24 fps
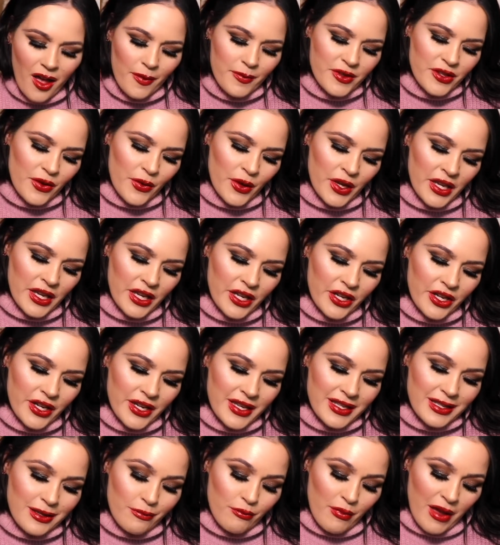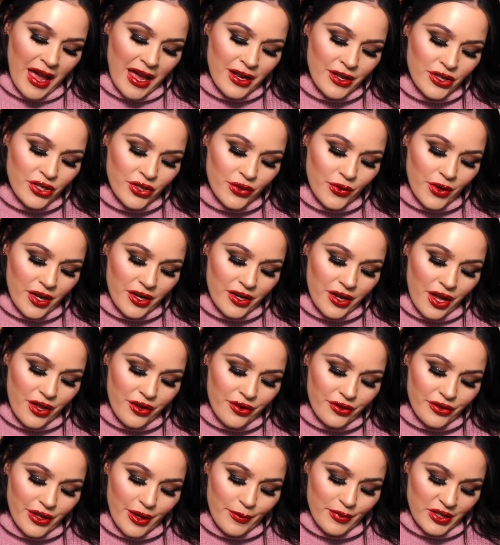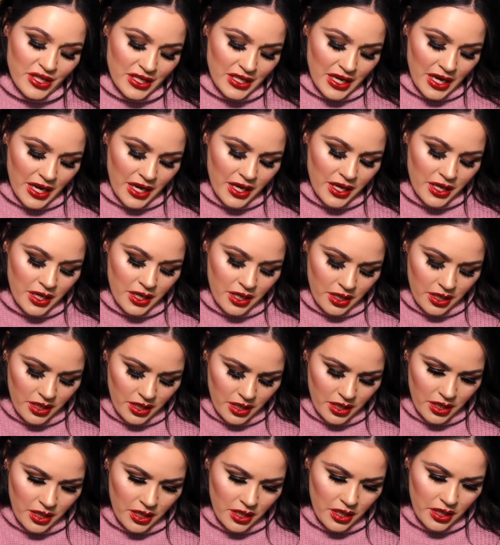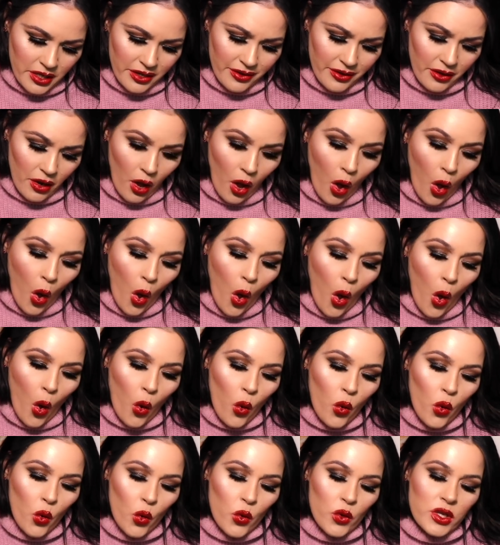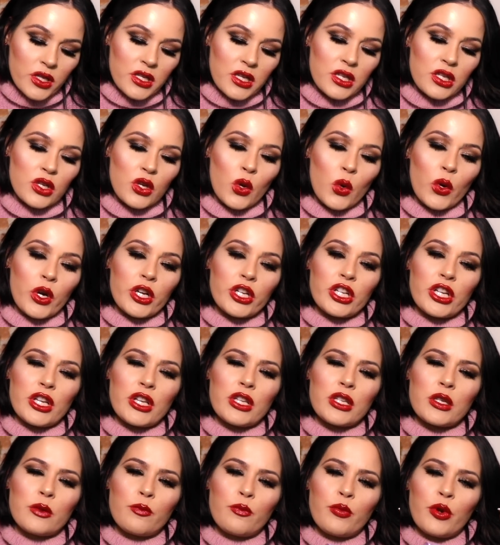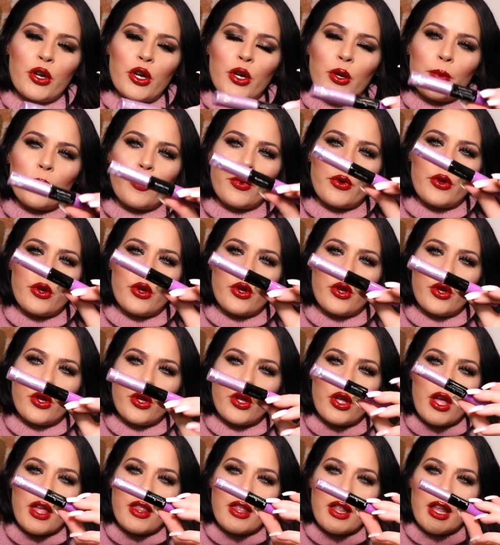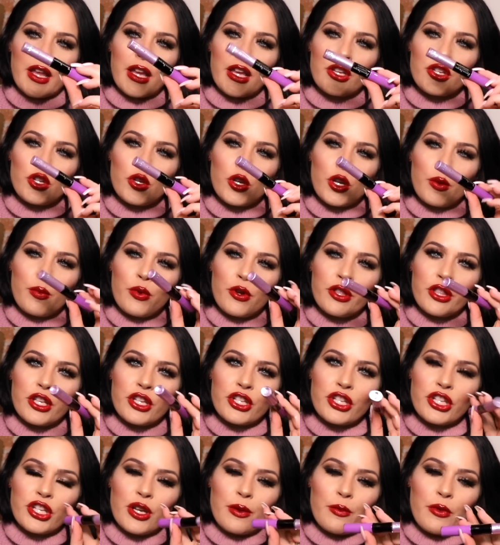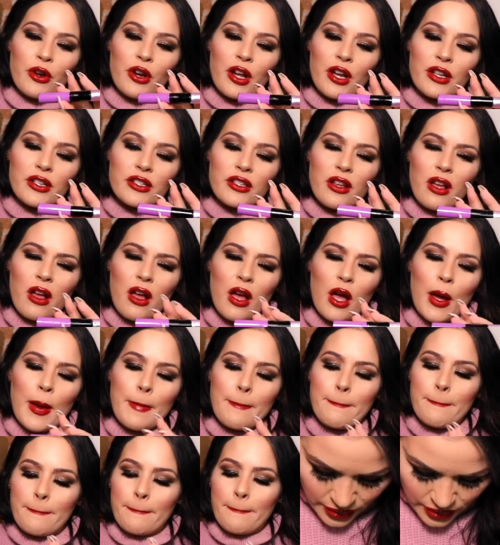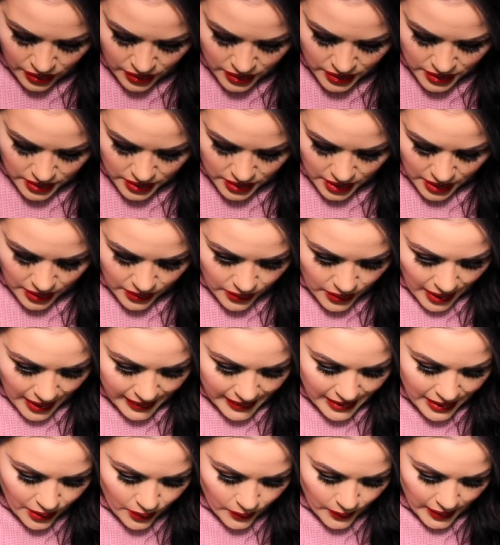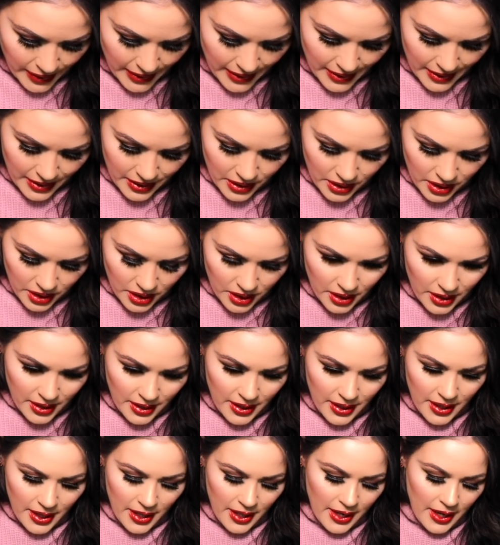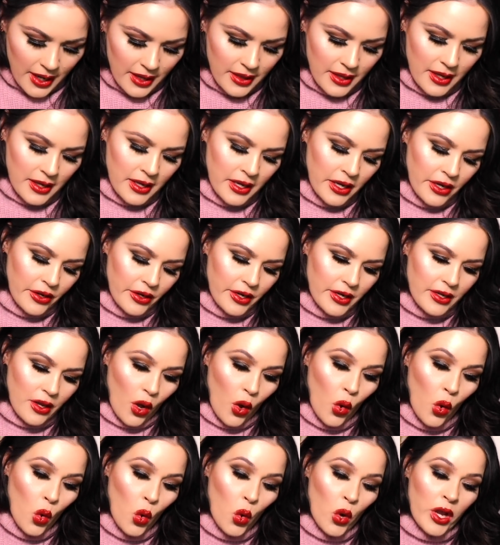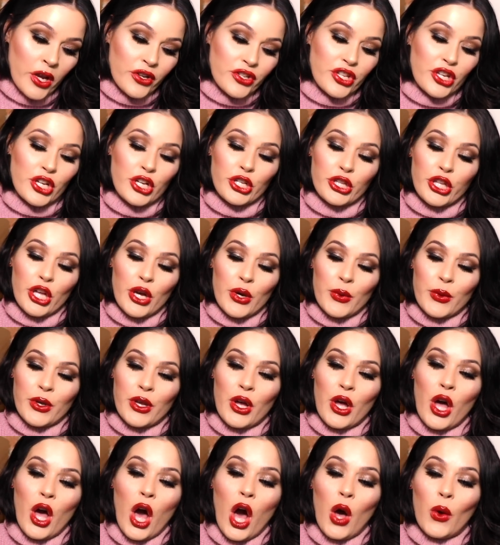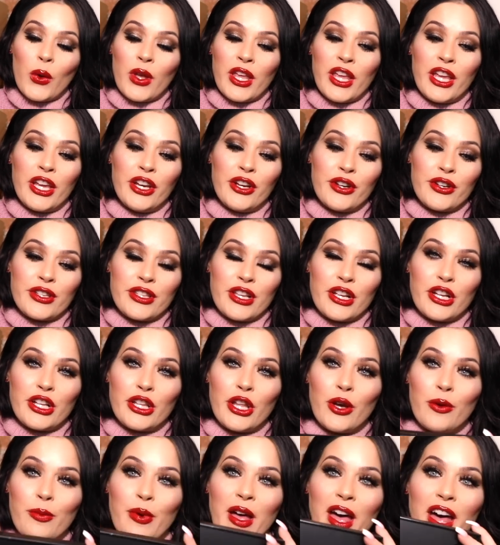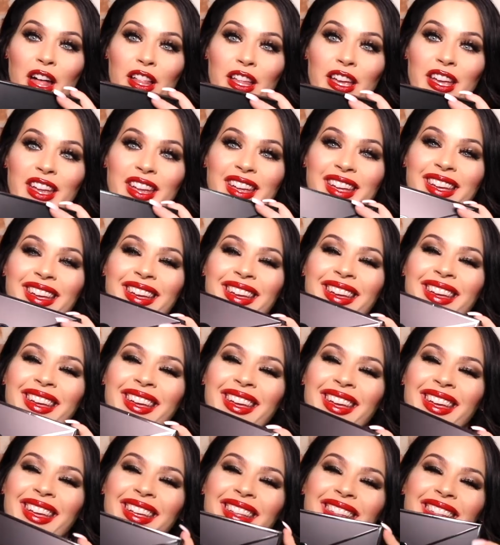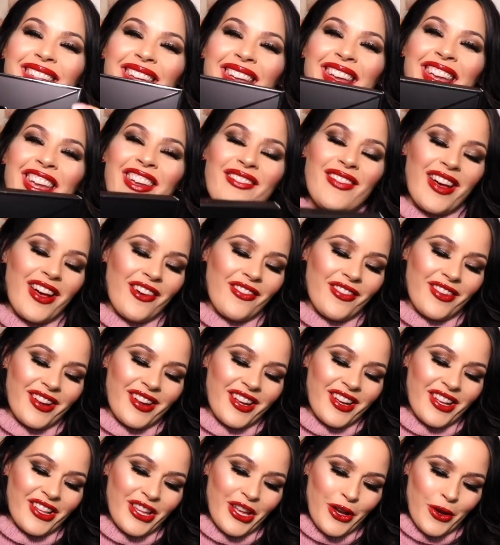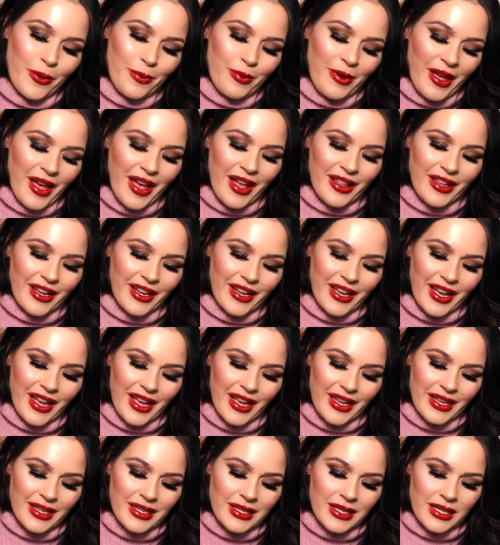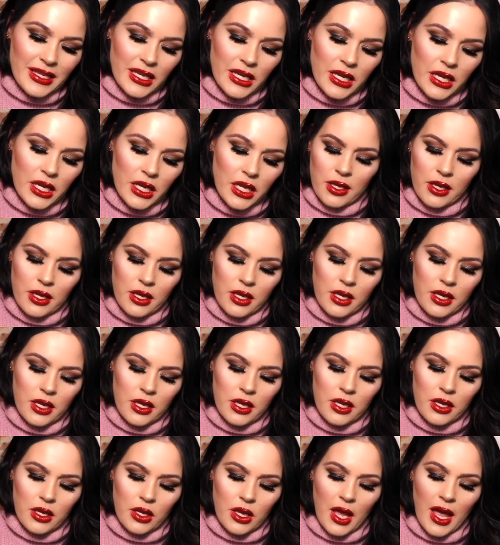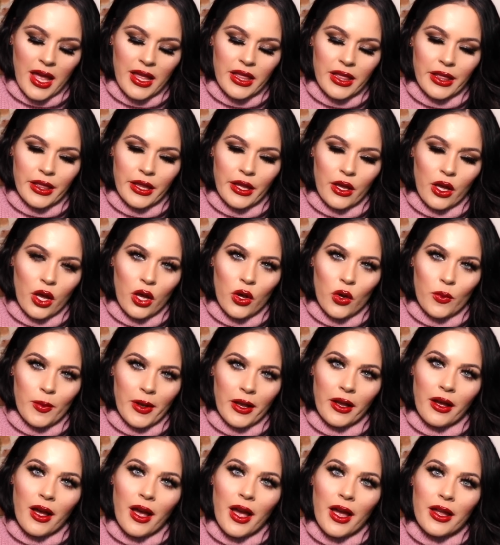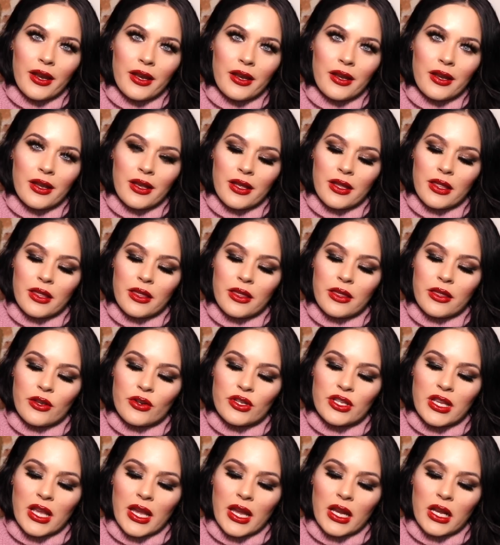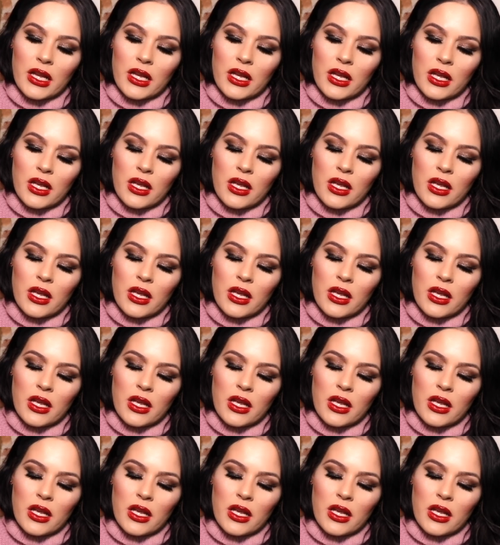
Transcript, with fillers: um, so here is a Matitude, another lipstick. Oh, this is gorgeous. Purple, and then I guess you could put the shimmer on top. So I can't wait. And then here is, oh, here's a glow. Oh, here's a glow palette. They came out with a glow palette, guys. I love, oh my God. There's like